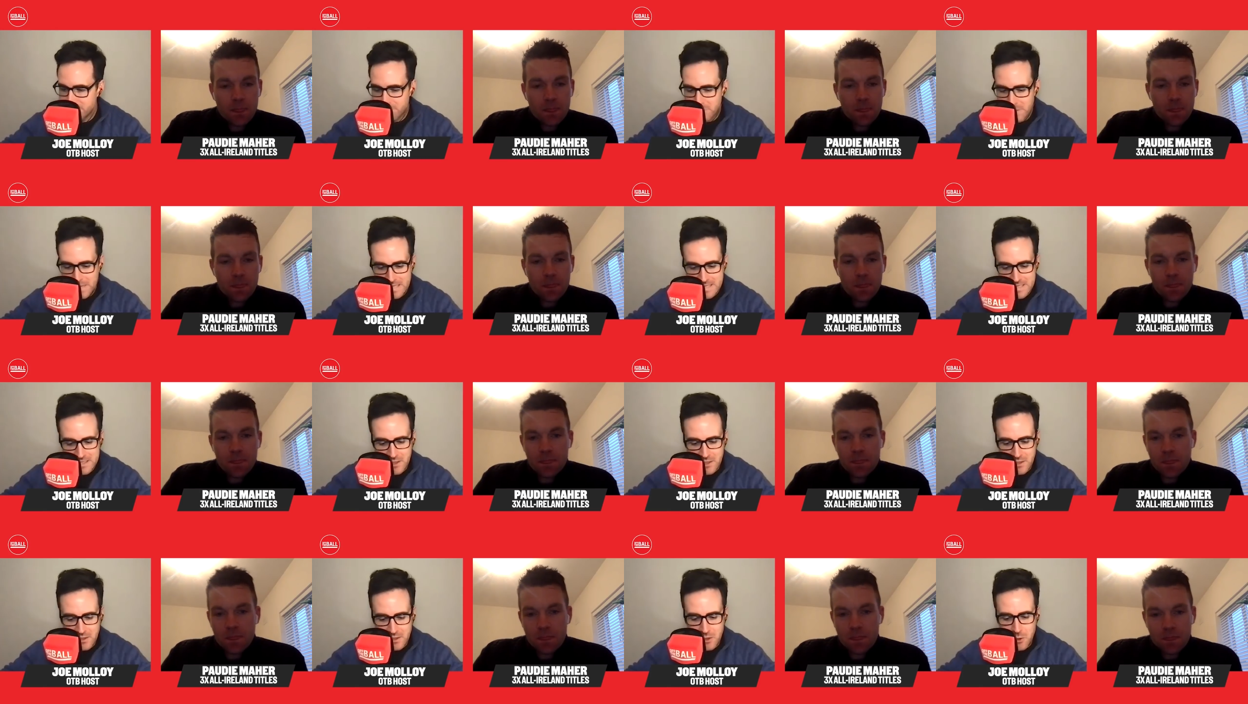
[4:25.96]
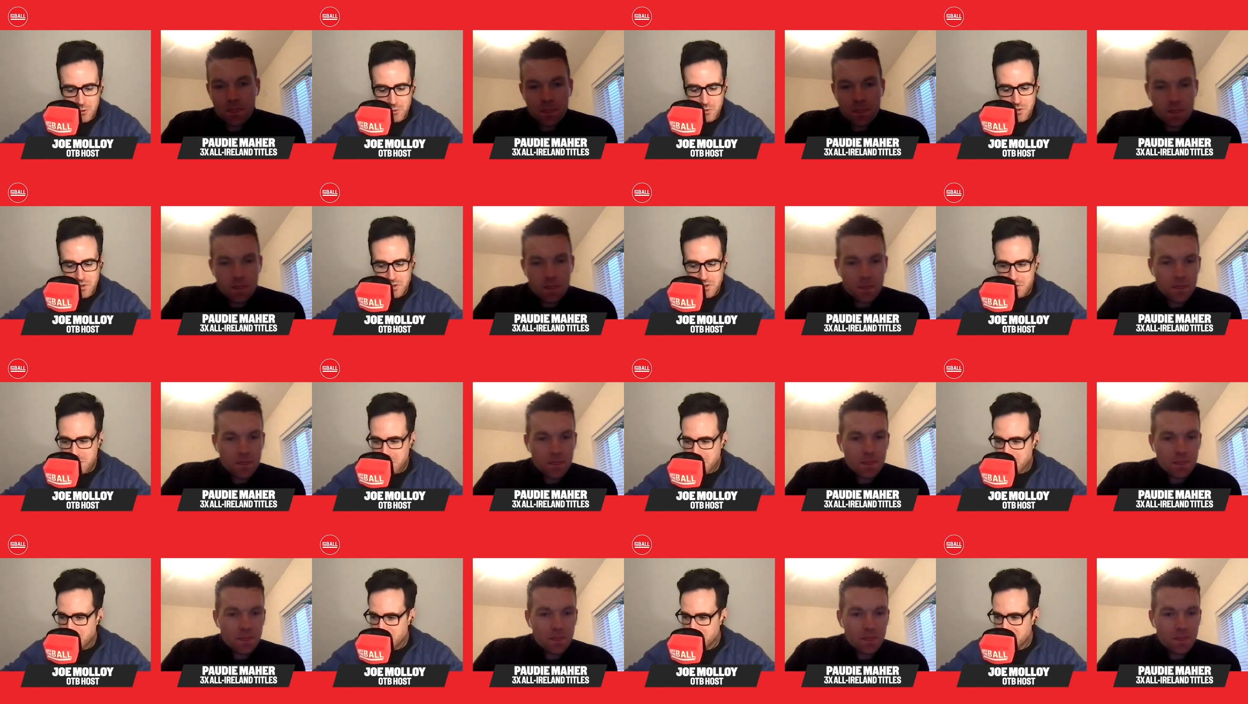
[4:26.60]
Speaker 1: bad
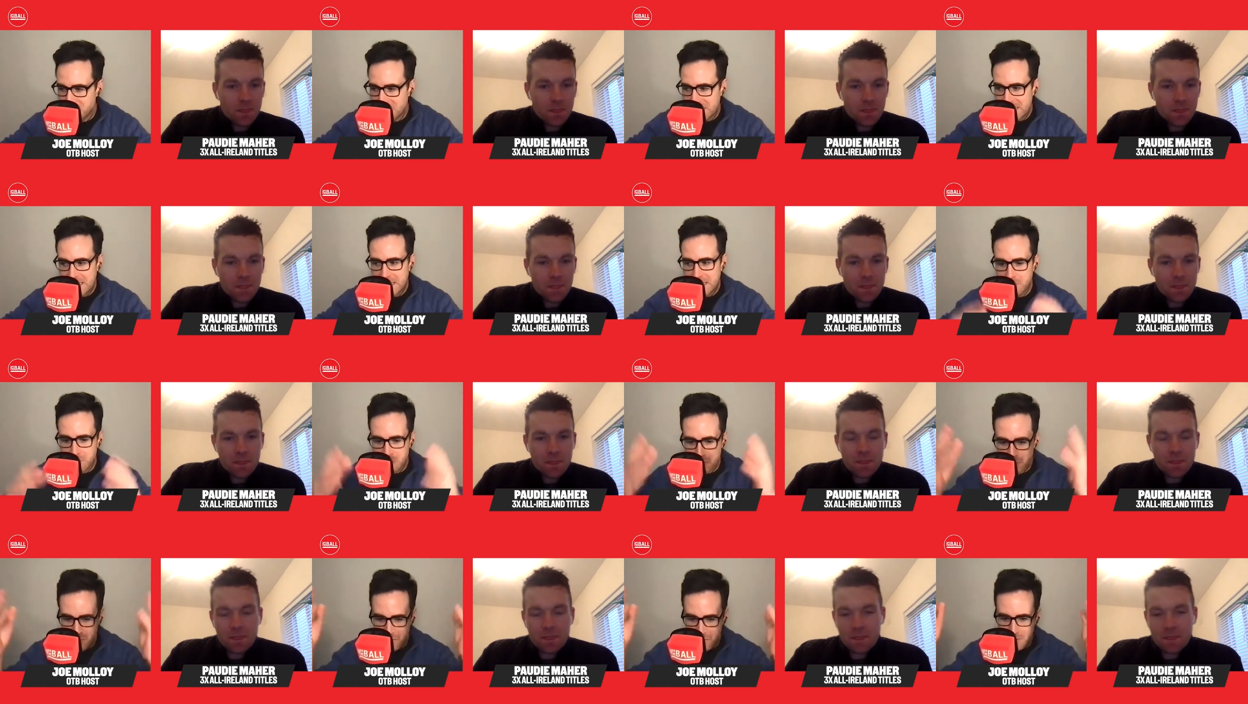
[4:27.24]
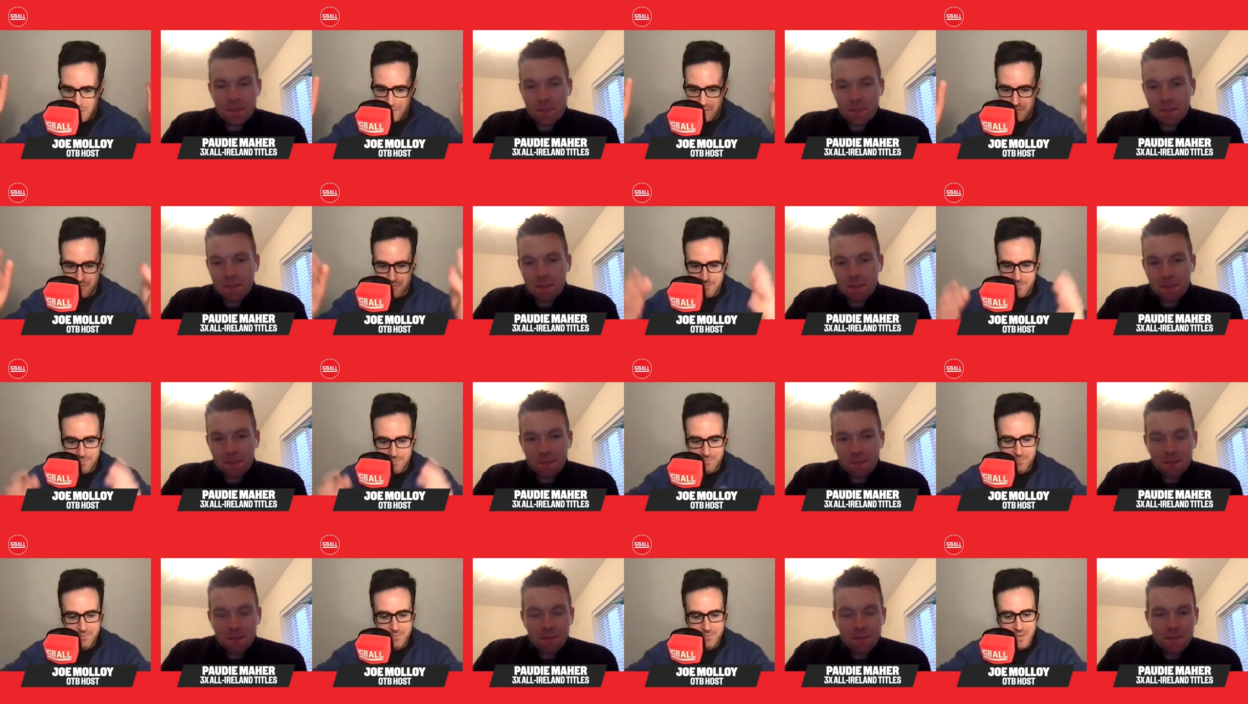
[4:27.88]
diagnoses? You know, if they hear a
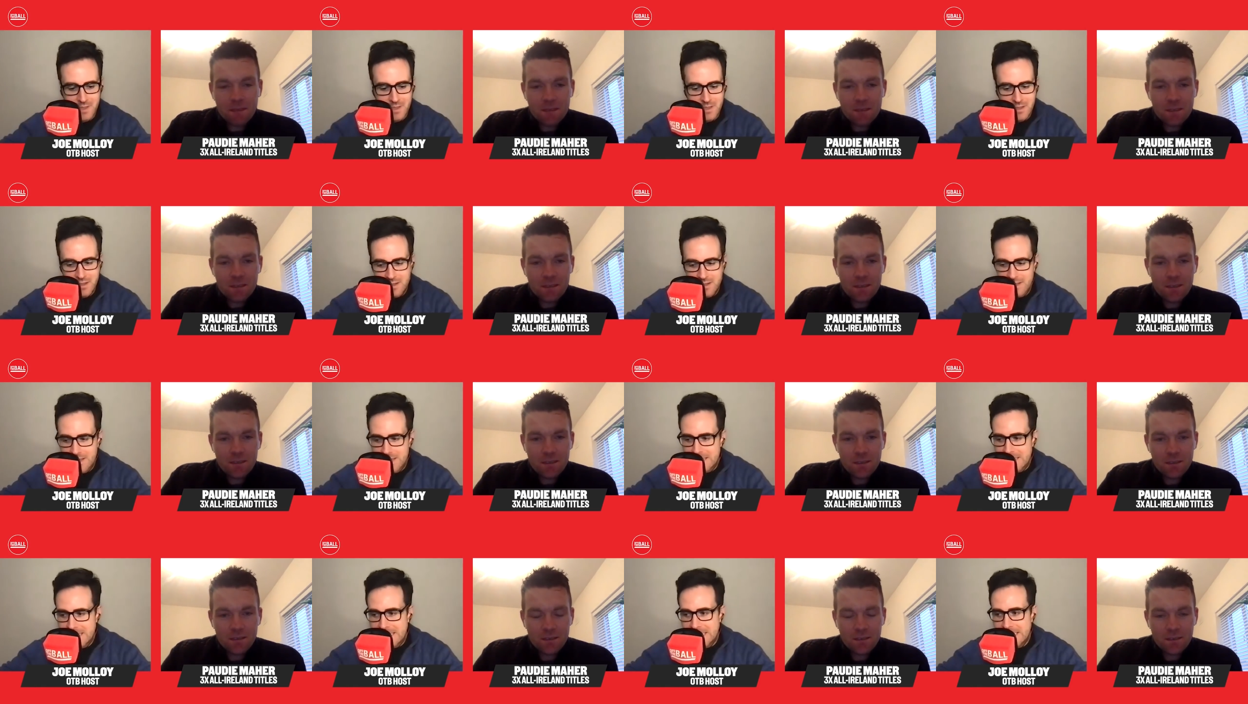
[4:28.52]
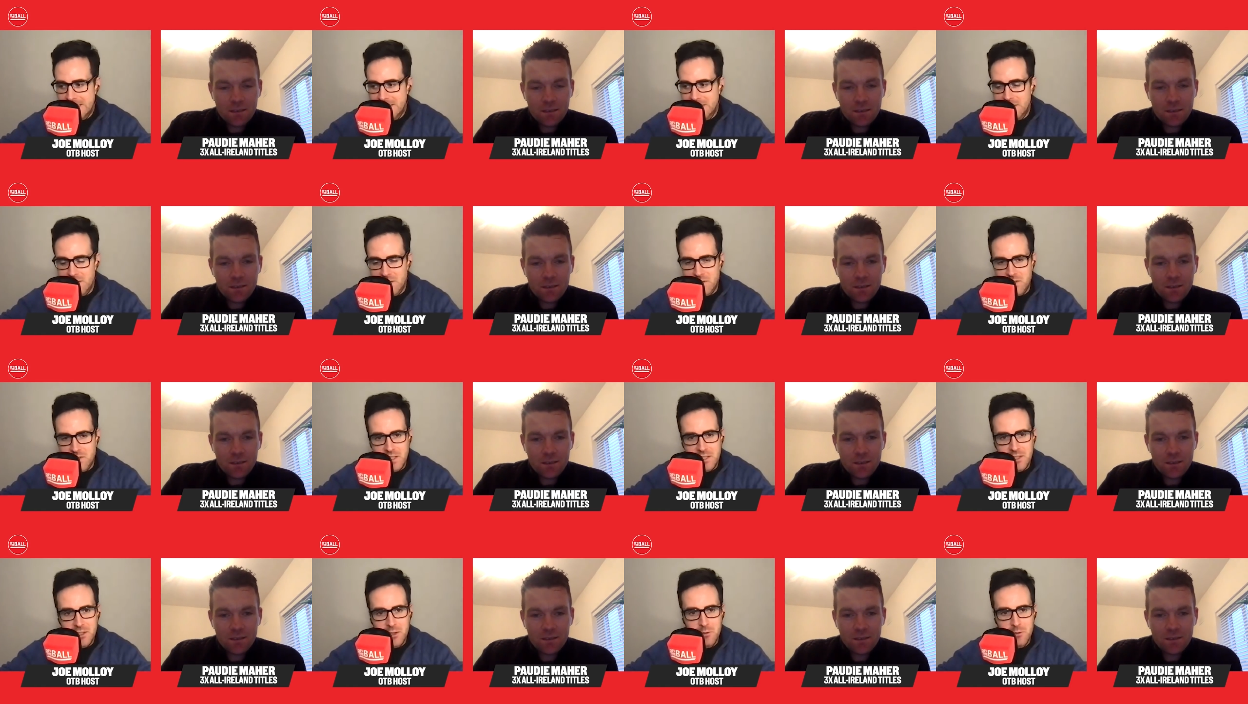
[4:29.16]
certain
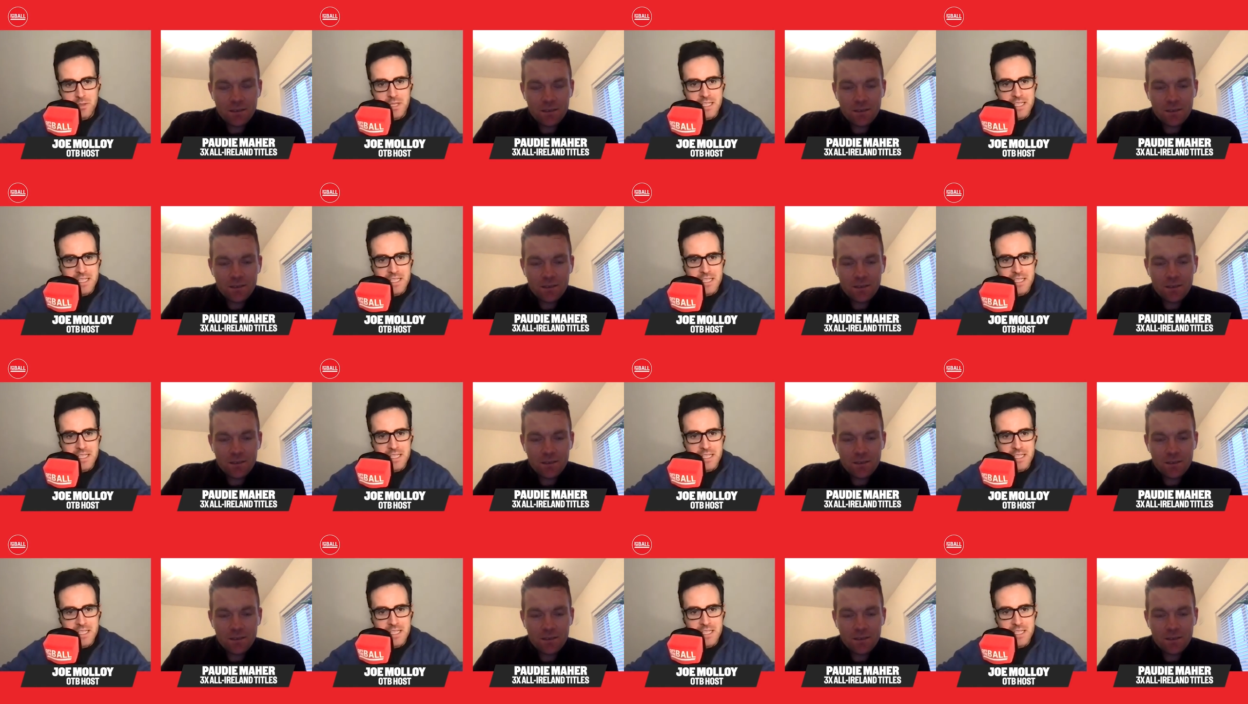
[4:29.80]
illness, they don't